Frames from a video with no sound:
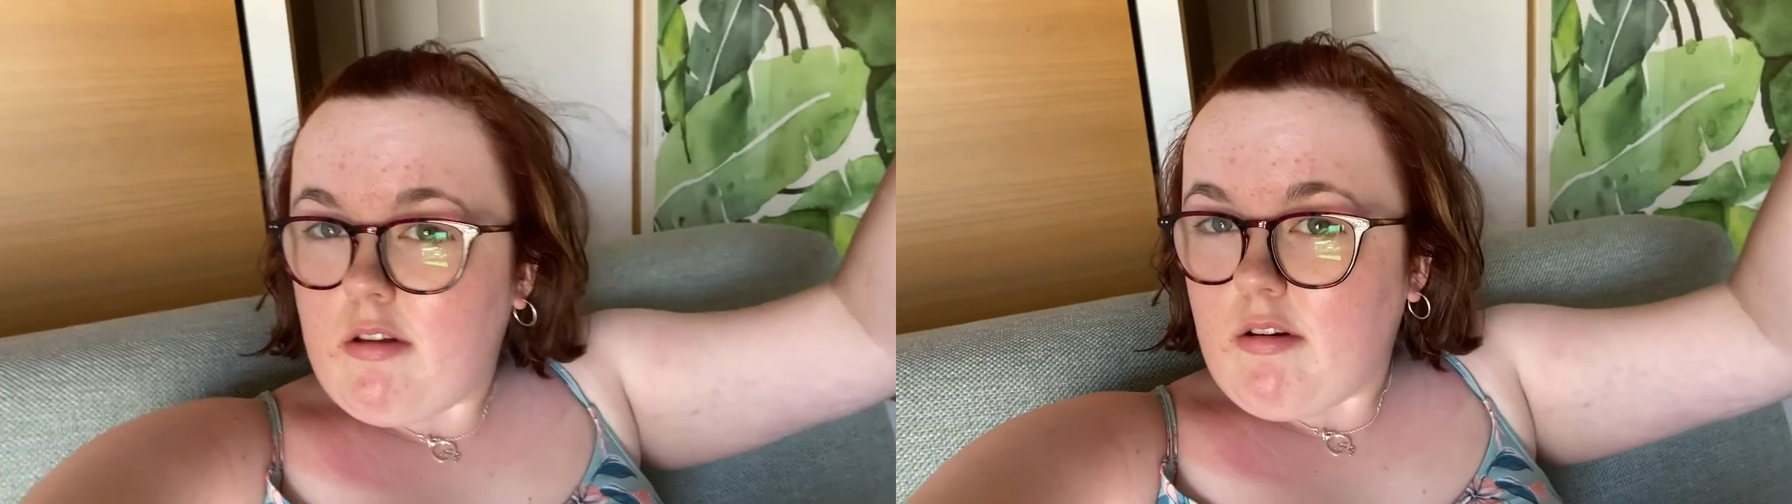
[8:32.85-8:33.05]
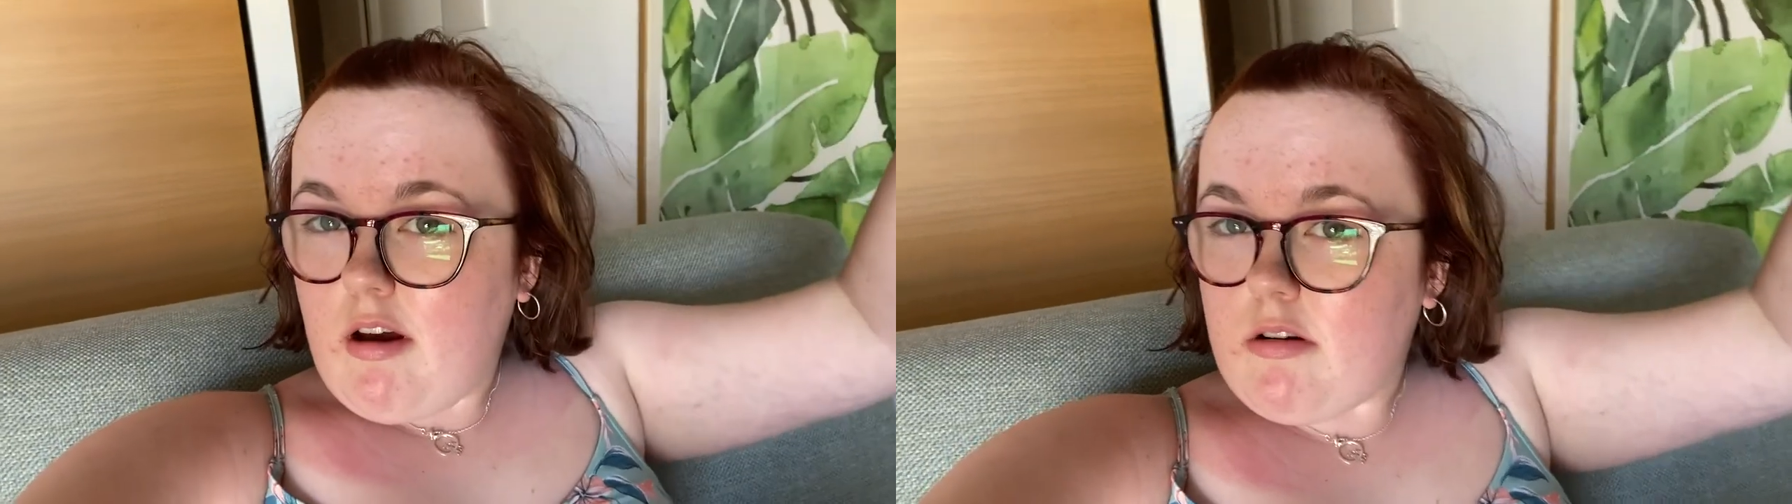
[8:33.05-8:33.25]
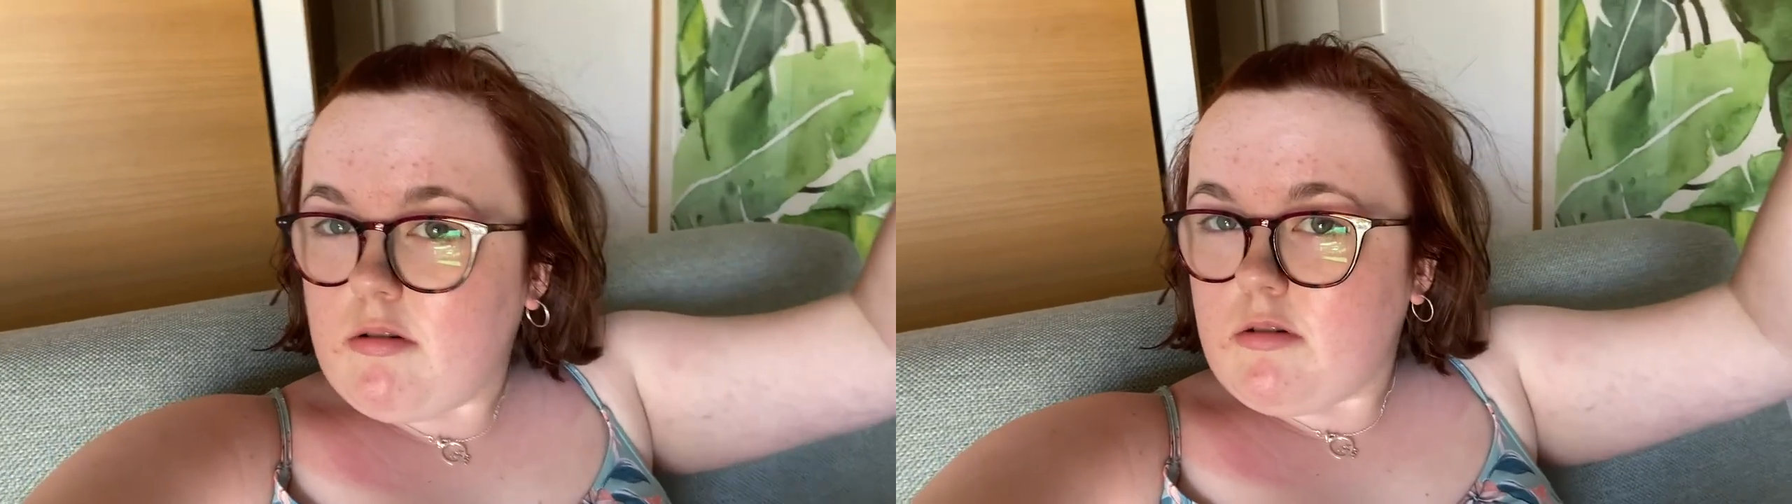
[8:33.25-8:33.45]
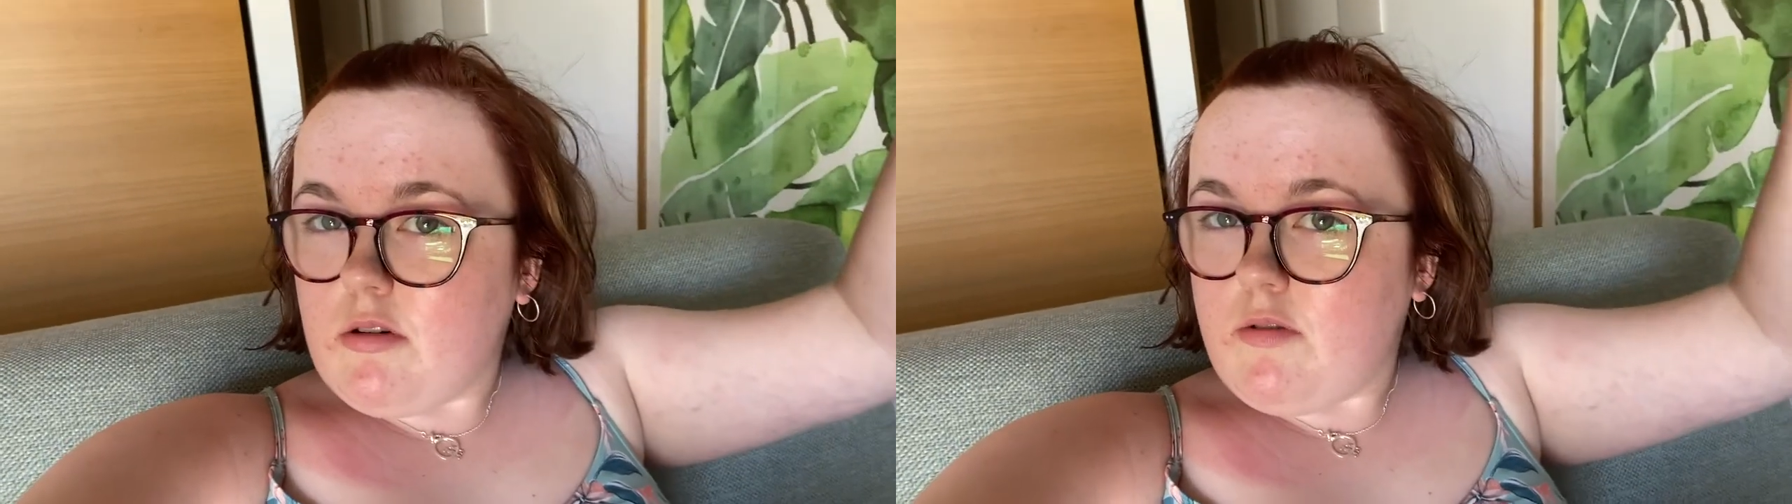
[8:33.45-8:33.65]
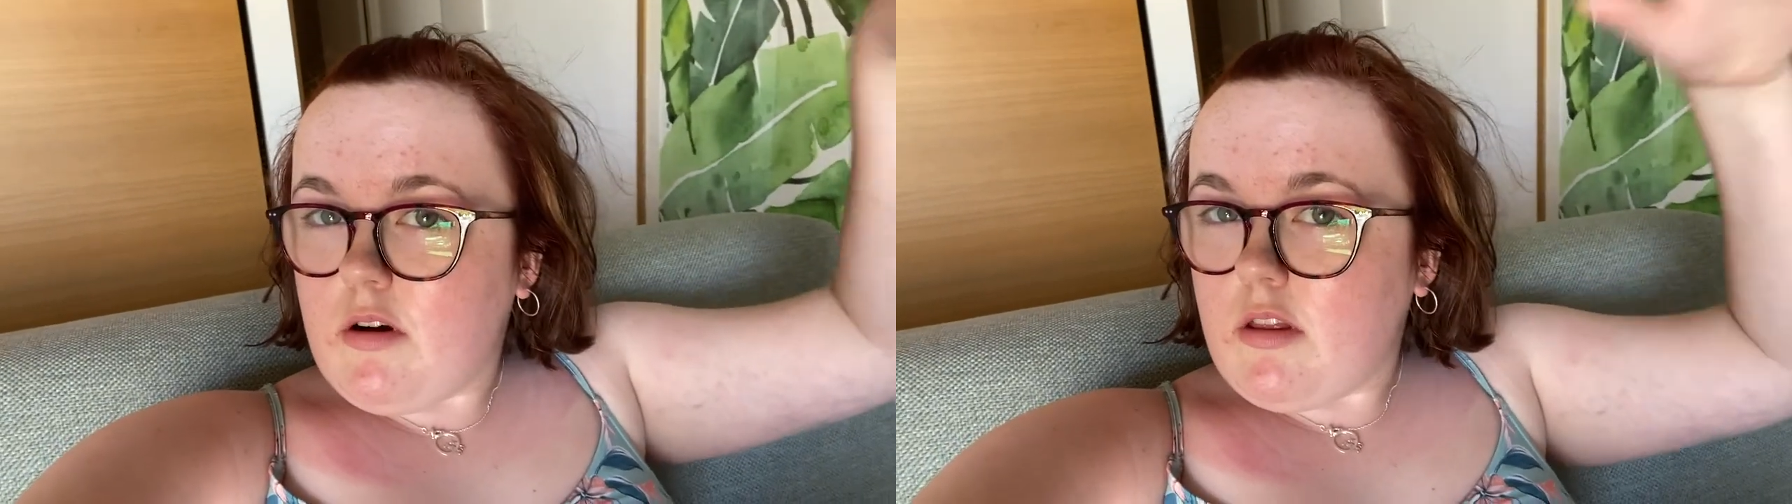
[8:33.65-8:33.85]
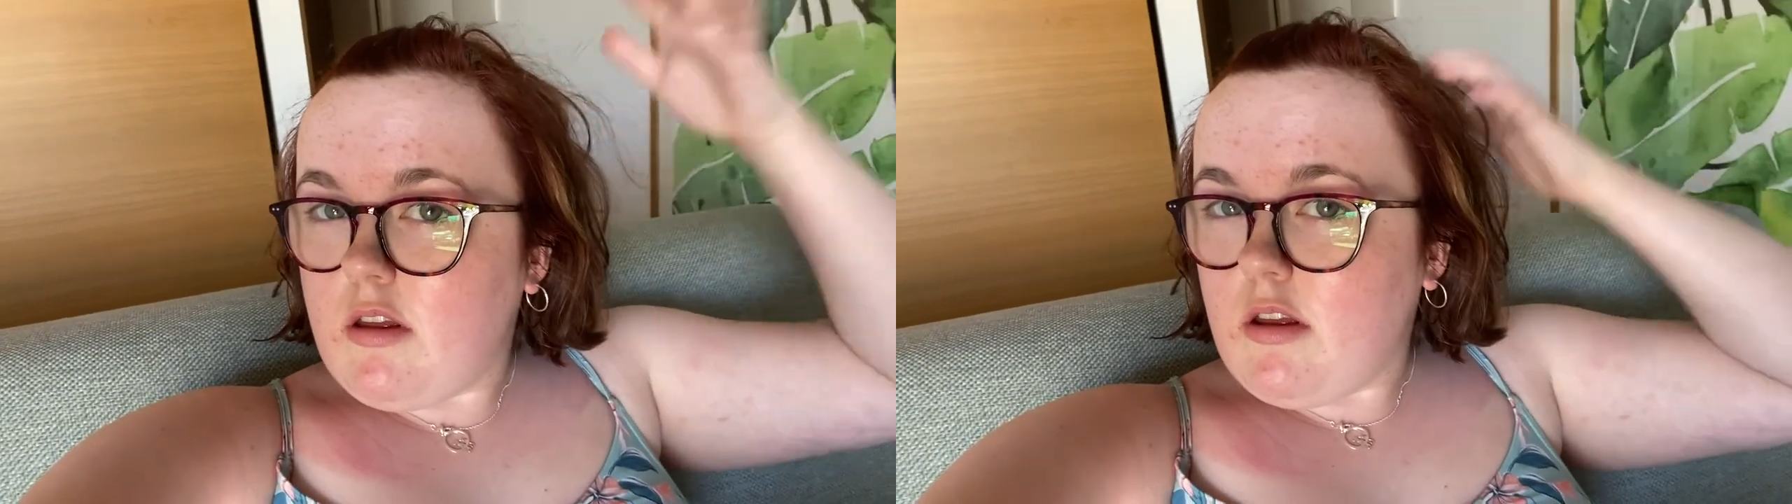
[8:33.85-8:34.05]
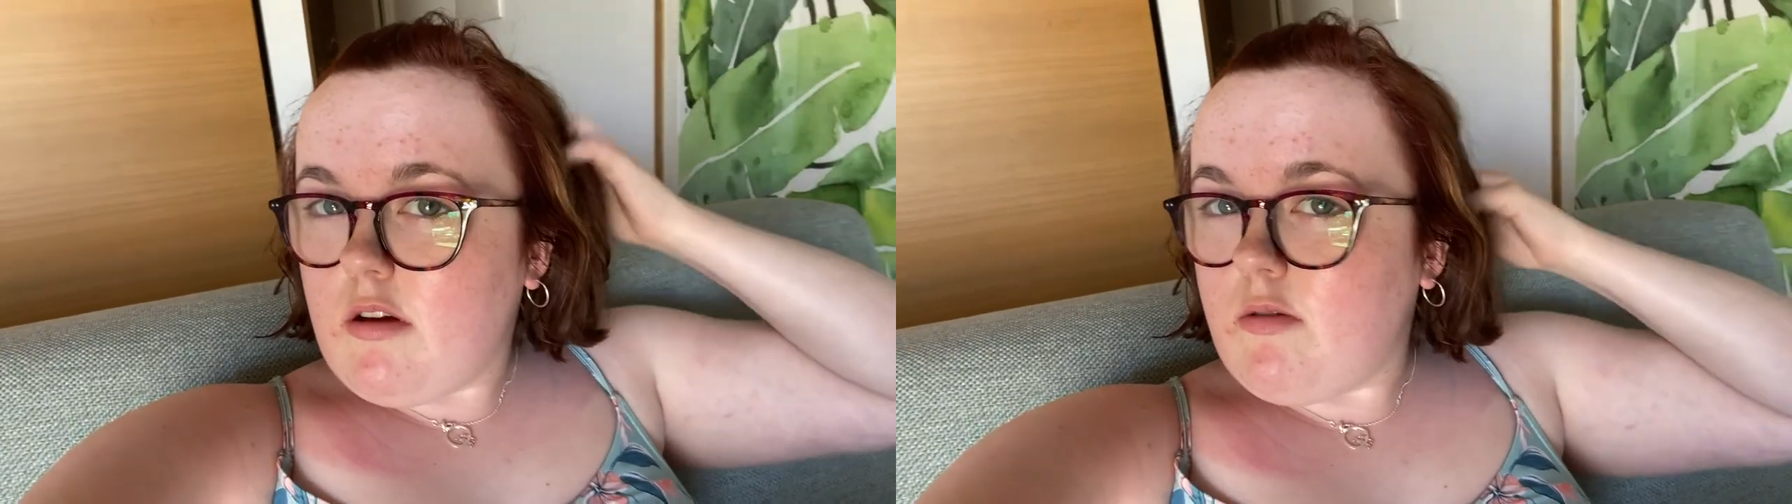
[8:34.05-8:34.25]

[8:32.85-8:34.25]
curled over the